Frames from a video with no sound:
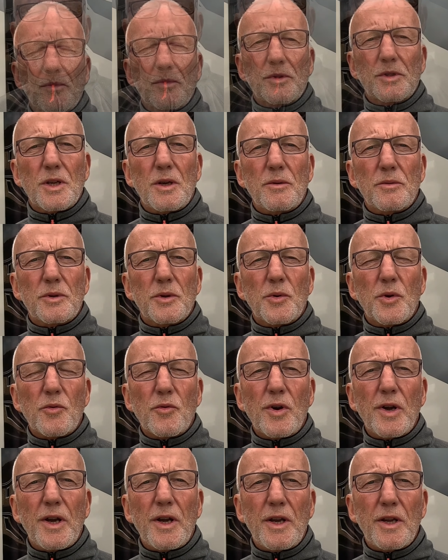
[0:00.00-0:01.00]
So do we
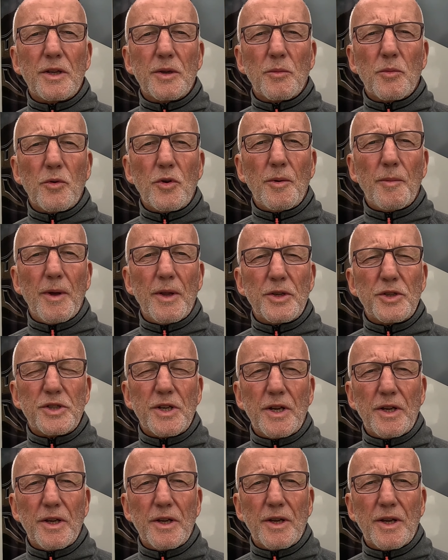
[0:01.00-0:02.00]
really need to worry about the
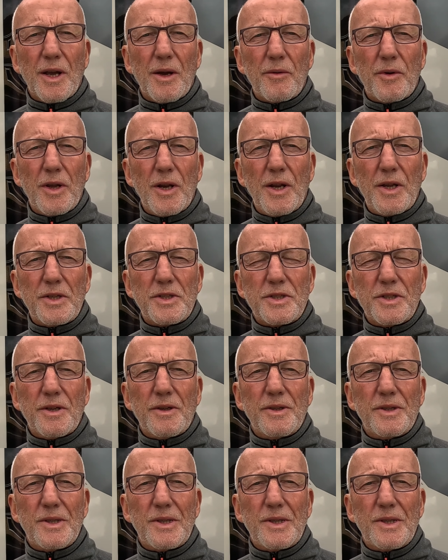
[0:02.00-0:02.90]
Schengen Calculator?